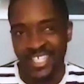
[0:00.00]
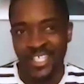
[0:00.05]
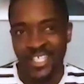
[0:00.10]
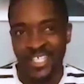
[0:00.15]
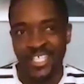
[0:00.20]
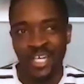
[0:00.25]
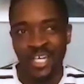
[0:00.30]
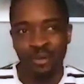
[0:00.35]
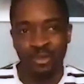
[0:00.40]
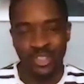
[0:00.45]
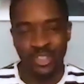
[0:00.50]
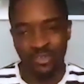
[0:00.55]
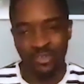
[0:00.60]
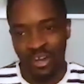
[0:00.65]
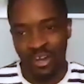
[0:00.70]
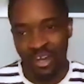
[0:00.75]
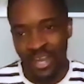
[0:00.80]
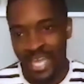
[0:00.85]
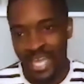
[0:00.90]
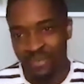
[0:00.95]
I was
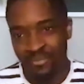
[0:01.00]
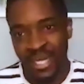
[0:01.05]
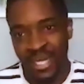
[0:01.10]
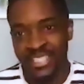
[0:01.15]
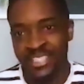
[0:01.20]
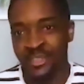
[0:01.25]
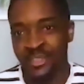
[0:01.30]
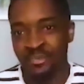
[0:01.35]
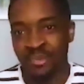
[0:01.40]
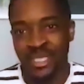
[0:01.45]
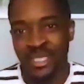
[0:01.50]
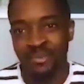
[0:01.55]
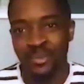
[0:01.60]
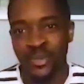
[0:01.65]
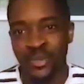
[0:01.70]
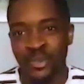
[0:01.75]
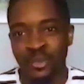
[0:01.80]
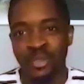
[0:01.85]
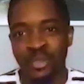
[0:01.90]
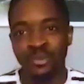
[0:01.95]
around like-minded
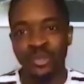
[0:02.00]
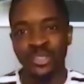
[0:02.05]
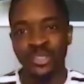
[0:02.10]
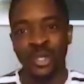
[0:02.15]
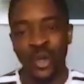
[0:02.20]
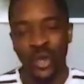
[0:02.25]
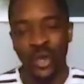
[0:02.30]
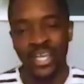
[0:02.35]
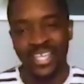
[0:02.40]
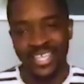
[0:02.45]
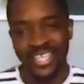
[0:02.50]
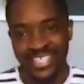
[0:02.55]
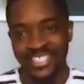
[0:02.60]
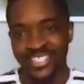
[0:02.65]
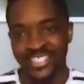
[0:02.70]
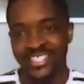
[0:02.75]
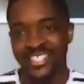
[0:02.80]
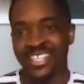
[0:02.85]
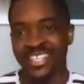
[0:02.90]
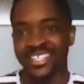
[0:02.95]
people. It was a lot
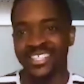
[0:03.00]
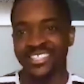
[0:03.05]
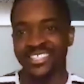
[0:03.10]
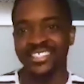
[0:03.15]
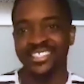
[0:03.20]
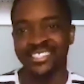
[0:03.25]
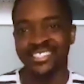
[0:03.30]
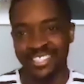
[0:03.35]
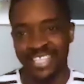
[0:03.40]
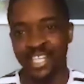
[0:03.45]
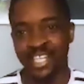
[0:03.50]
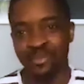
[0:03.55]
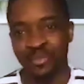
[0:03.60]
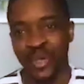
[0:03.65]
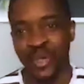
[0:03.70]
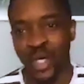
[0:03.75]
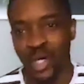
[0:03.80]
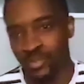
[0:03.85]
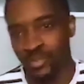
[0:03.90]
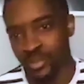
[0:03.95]
easier to stay the
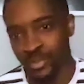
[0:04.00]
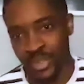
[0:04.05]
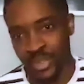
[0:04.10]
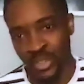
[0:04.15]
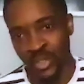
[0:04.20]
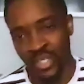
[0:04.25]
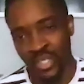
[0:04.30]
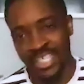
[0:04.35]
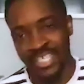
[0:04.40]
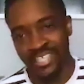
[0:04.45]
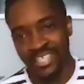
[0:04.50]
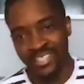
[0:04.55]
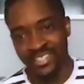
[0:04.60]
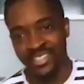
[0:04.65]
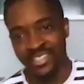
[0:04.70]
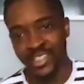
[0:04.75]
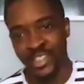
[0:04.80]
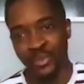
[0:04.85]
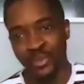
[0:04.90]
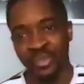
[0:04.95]
path. It was a lot
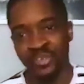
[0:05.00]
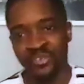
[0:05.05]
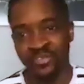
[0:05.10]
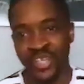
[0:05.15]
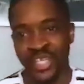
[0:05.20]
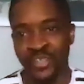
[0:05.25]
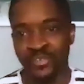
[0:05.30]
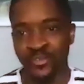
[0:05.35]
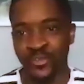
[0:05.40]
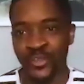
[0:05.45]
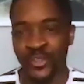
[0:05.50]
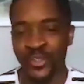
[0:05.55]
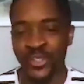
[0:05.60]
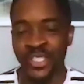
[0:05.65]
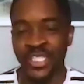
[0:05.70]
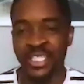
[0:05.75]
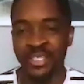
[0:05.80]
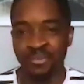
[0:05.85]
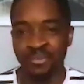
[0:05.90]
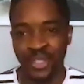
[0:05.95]
easier to be
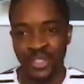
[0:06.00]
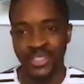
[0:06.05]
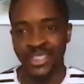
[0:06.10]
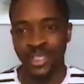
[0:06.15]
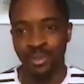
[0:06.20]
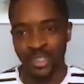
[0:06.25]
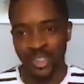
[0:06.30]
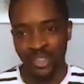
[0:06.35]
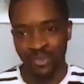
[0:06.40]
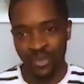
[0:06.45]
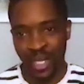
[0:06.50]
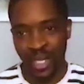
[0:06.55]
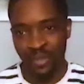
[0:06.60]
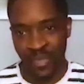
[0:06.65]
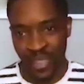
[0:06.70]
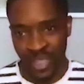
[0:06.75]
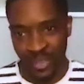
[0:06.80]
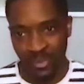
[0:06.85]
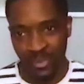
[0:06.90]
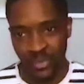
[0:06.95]
faithful because I was
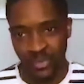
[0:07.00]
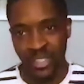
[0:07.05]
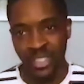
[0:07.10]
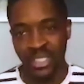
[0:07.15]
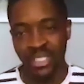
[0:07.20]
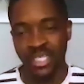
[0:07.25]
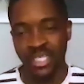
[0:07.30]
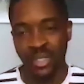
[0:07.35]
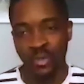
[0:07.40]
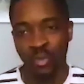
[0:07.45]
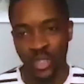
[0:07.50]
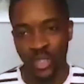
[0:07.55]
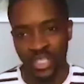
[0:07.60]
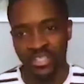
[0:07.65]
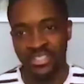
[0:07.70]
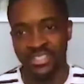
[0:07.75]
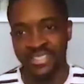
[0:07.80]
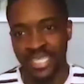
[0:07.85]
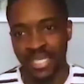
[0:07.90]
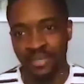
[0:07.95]
around people that
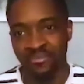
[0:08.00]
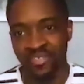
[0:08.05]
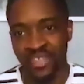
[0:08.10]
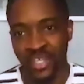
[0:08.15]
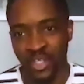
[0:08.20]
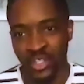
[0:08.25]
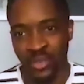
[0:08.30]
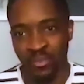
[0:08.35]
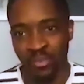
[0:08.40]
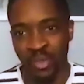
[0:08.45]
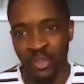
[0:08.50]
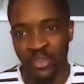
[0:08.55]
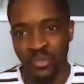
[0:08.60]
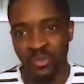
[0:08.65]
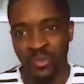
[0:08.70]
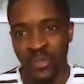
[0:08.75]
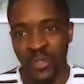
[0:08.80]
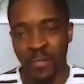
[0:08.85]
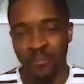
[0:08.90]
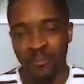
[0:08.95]
wanted the same thing on the
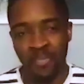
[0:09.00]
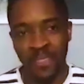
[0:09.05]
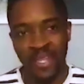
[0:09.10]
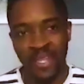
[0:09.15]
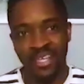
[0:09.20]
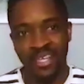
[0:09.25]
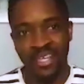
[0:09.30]
most part.